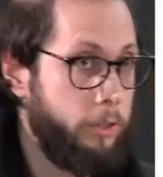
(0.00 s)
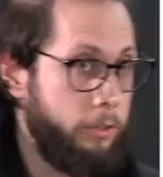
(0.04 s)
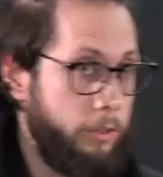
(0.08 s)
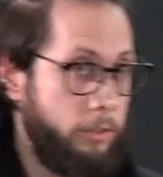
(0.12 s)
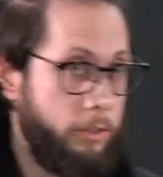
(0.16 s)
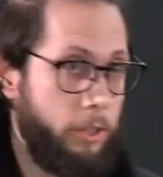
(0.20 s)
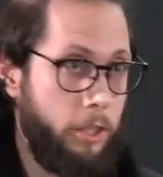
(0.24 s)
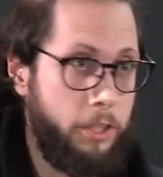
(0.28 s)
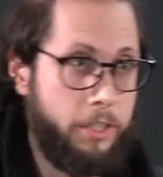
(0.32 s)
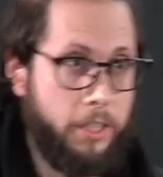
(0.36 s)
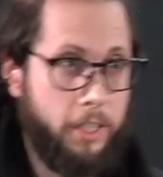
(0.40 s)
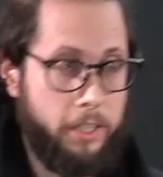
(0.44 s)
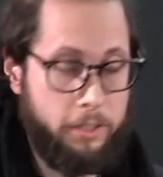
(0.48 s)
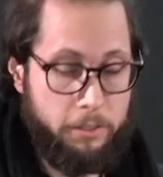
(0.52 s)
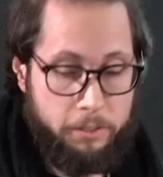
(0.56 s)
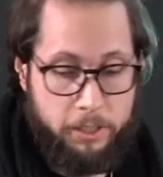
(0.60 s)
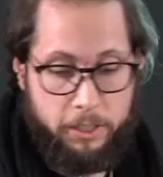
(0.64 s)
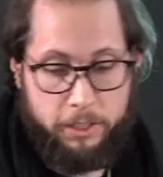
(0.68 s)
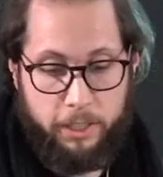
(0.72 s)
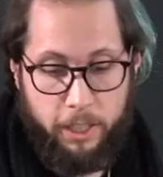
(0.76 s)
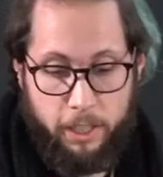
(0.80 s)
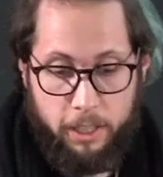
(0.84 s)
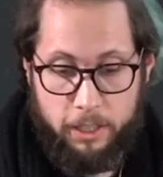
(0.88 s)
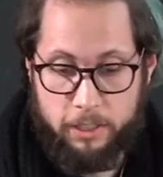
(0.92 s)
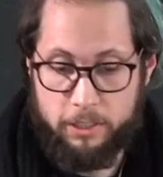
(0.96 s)
such as
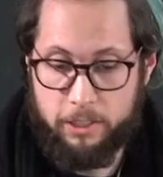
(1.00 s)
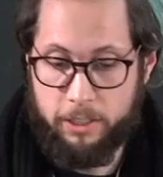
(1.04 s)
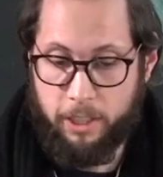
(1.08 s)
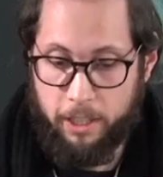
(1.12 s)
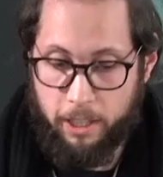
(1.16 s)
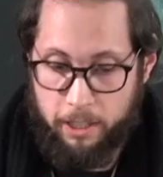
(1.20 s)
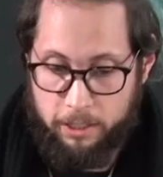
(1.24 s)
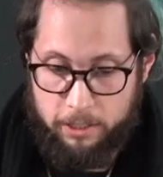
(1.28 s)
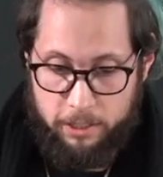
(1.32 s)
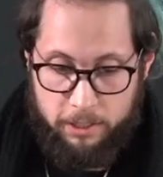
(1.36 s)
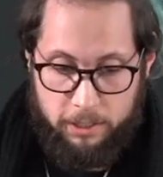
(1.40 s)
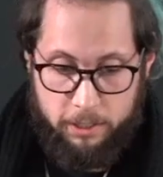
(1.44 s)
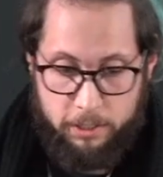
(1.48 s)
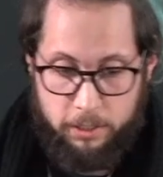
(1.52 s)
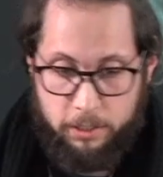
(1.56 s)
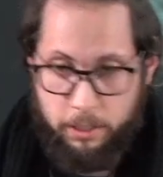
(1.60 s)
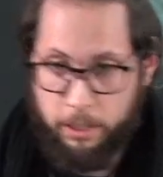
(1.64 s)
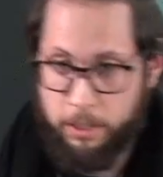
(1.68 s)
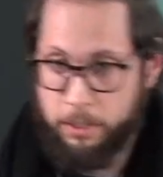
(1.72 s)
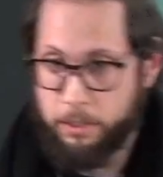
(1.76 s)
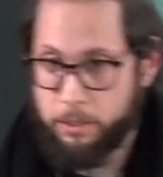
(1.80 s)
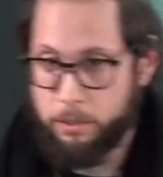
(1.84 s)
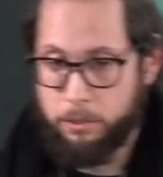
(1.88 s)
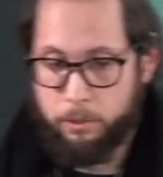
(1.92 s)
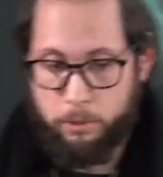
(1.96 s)
stars, galaxies,
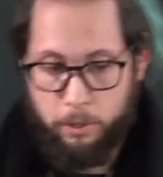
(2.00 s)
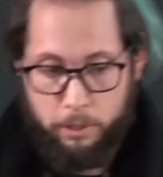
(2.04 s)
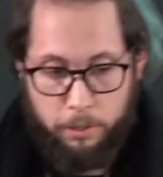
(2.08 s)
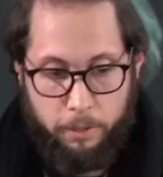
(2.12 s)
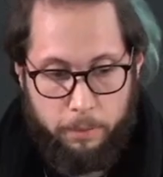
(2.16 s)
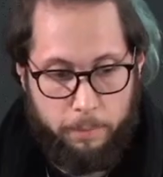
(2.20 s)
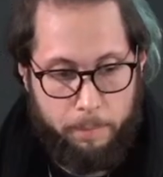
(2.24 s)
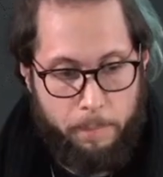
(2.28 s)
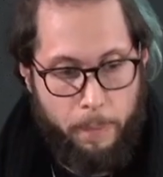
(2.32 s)
and so on.